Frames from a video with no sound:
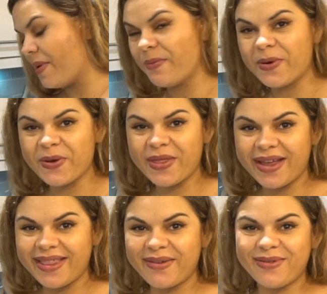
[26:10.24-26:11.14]
and my
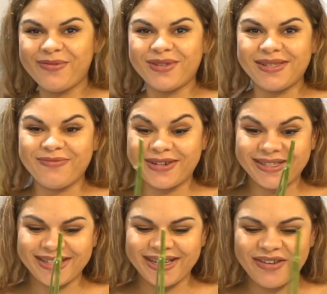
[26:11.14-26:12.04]
brother that we was in
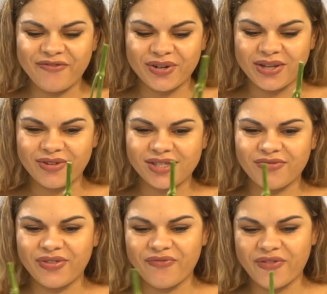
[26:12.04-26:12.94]
Brazil and for the rest of the